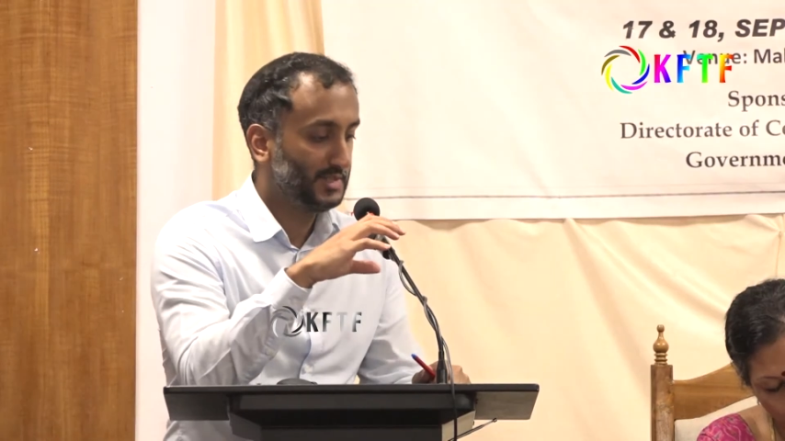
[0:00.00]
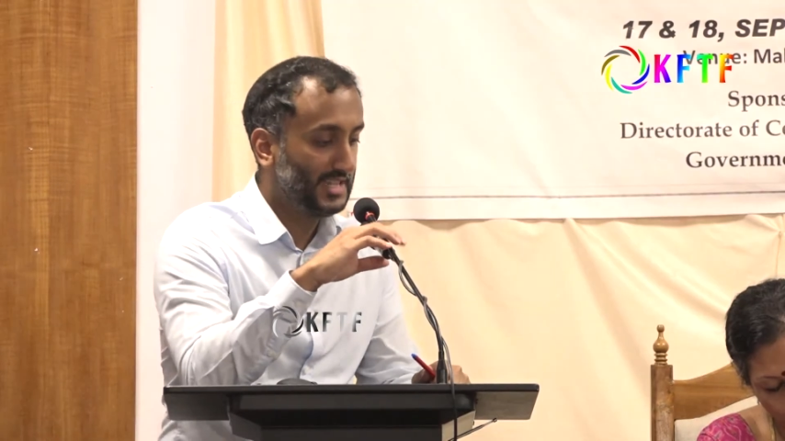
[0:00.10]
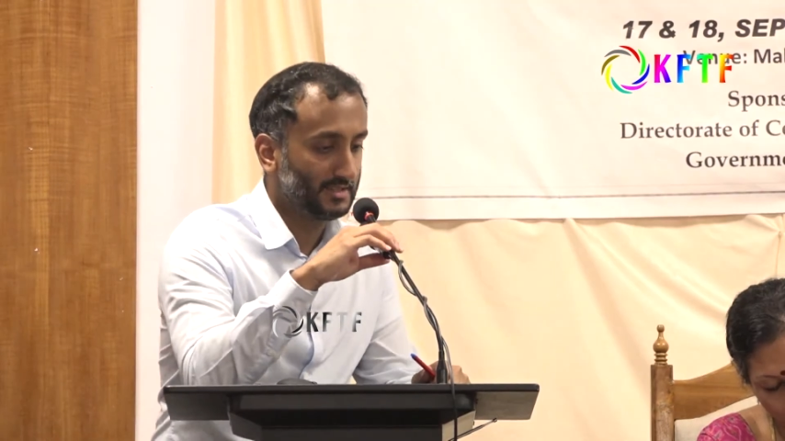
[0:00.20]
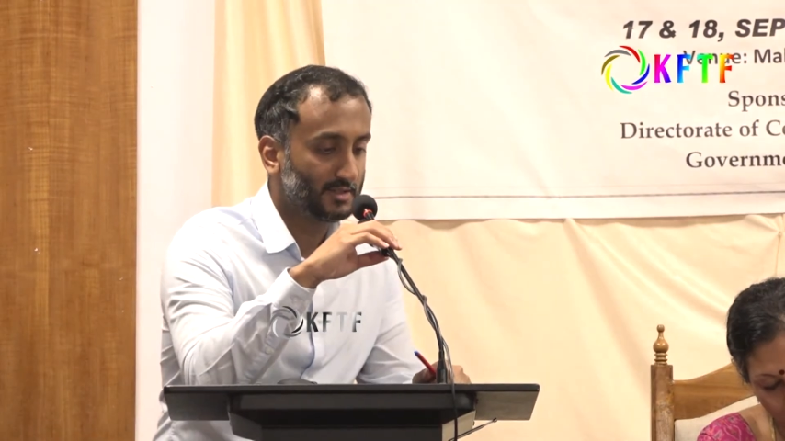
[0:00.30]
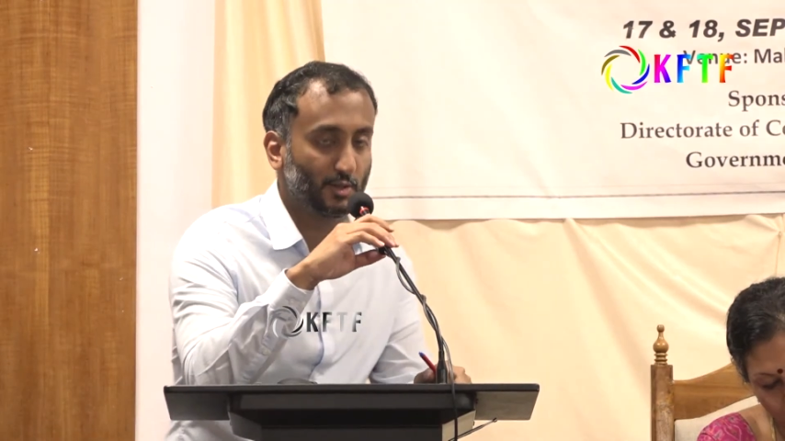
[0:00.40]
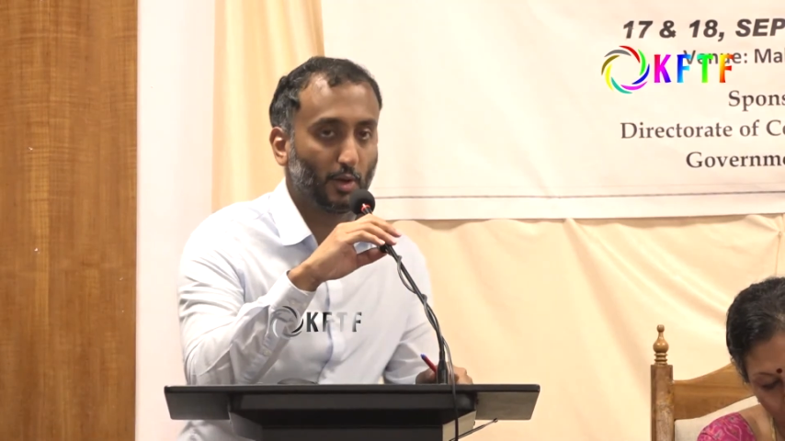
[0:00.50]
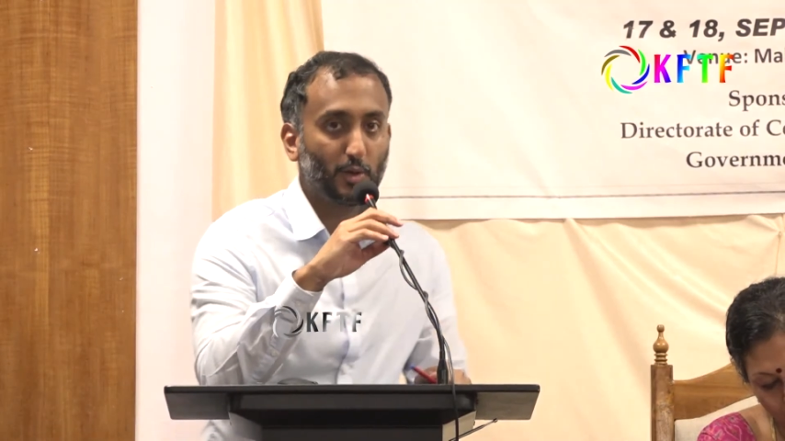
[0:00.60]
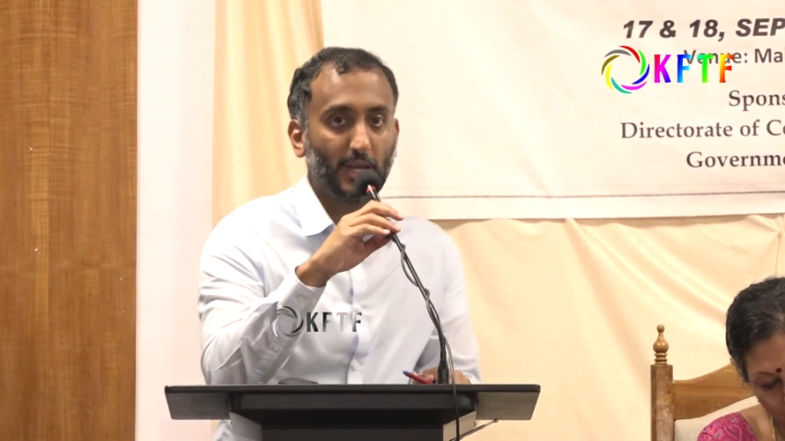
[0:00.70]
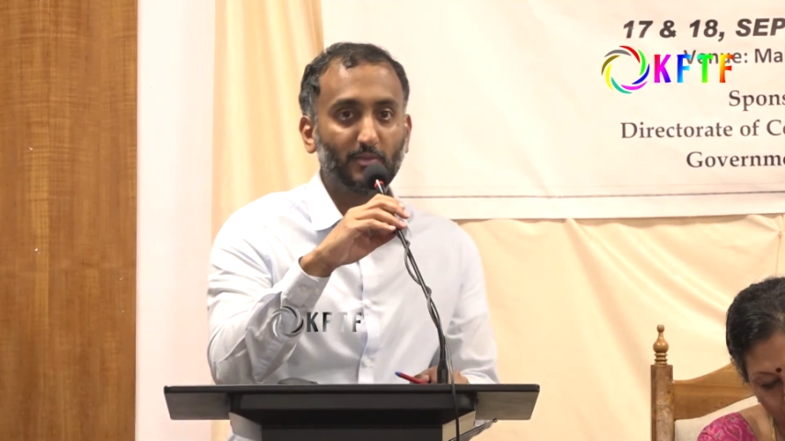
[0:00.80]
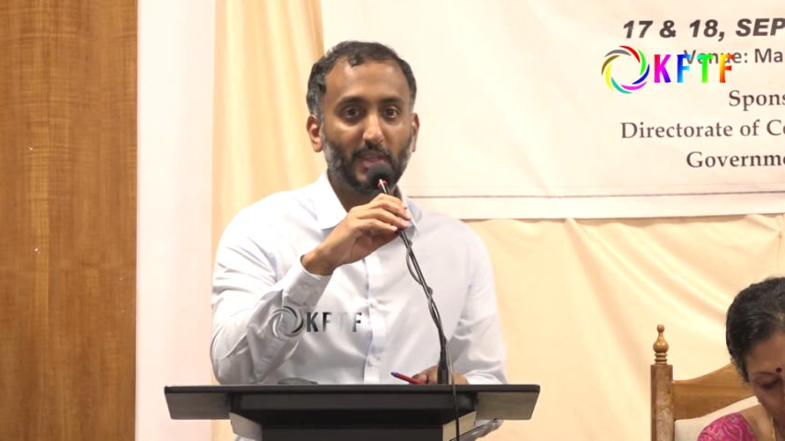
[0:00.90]
Yes,
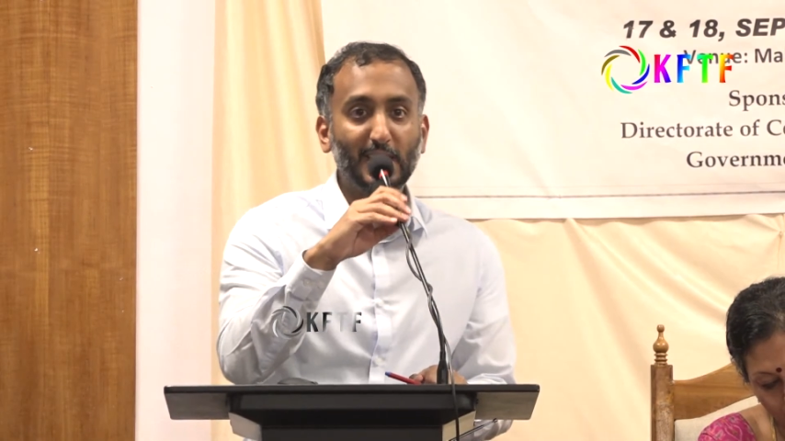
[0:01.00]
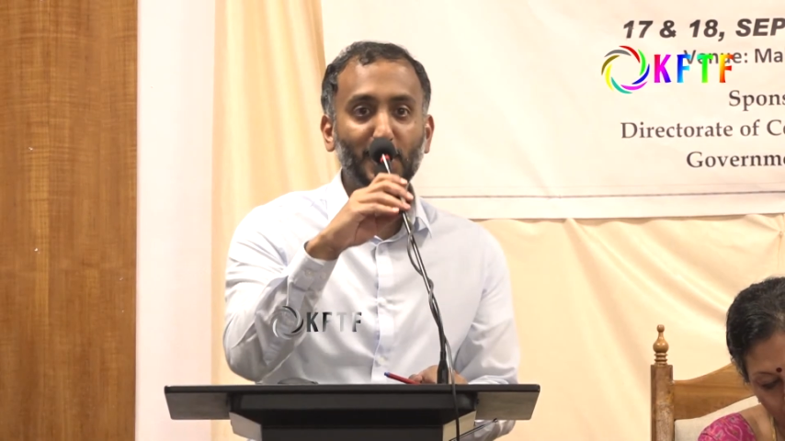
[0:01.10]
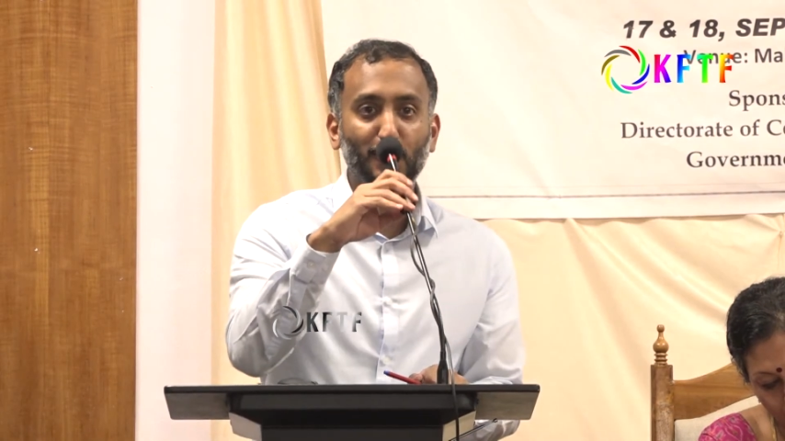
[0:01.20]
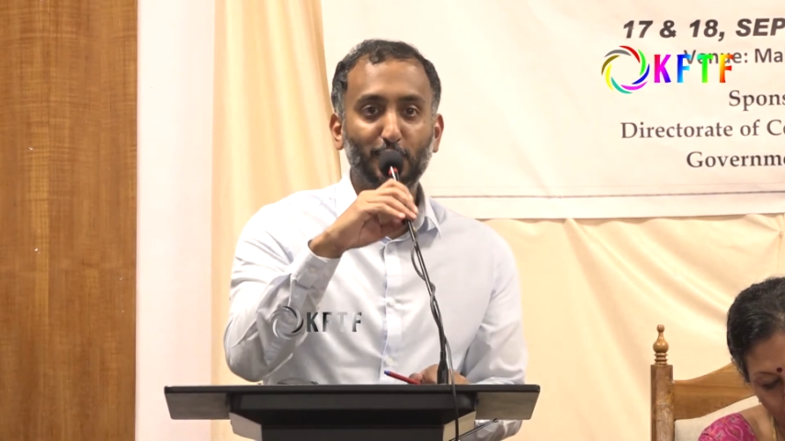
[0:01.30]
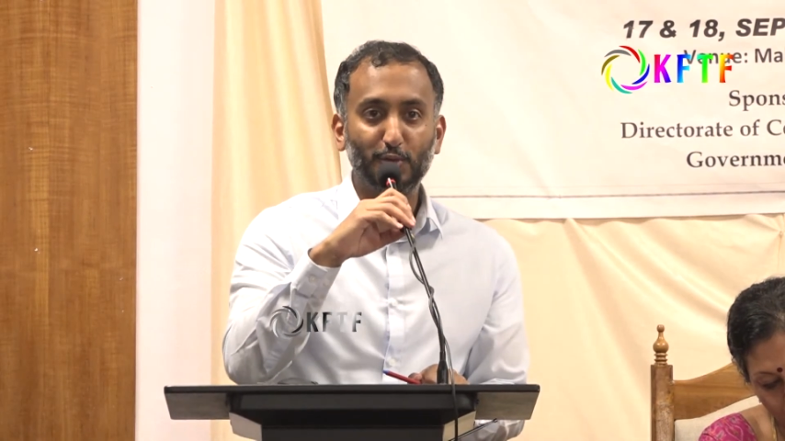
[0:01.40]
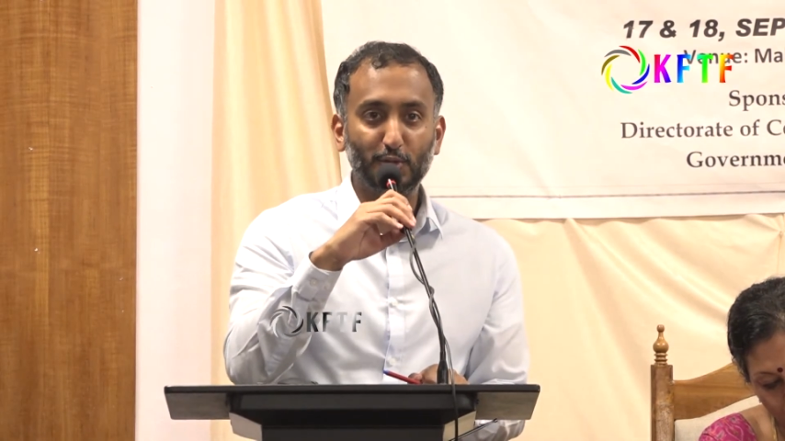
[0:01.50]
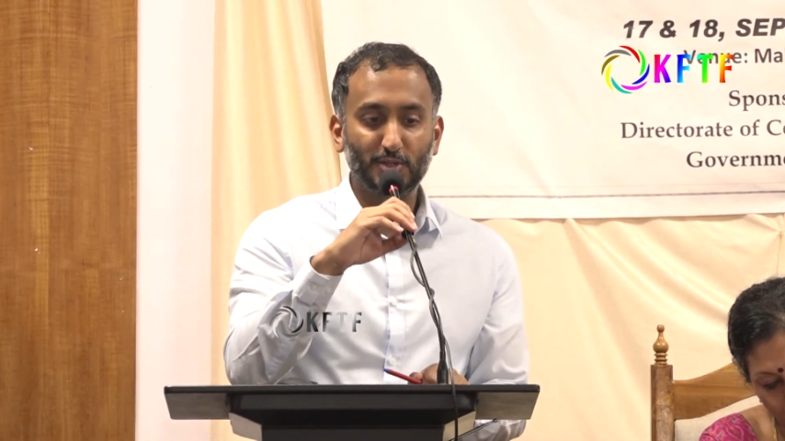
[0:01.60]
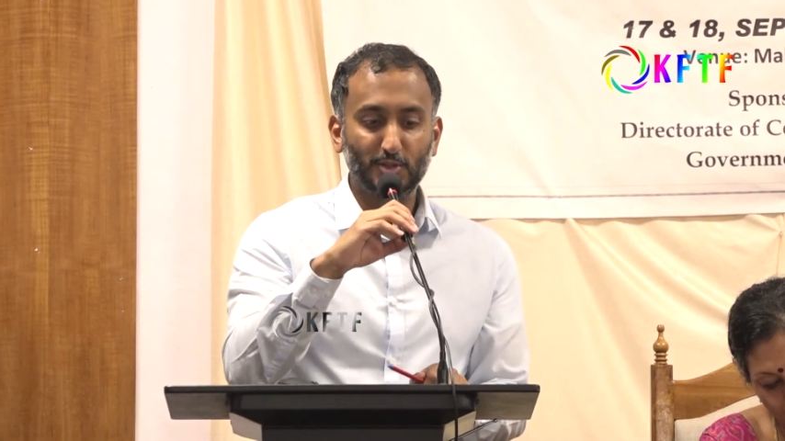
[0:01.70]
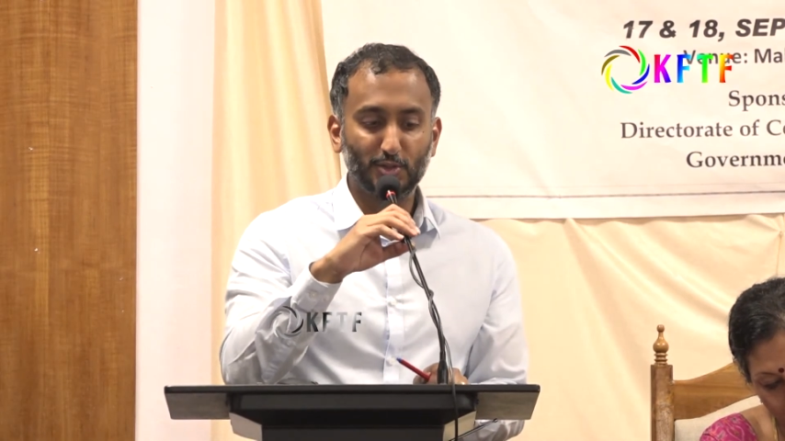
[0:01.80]
okay, thank you for those.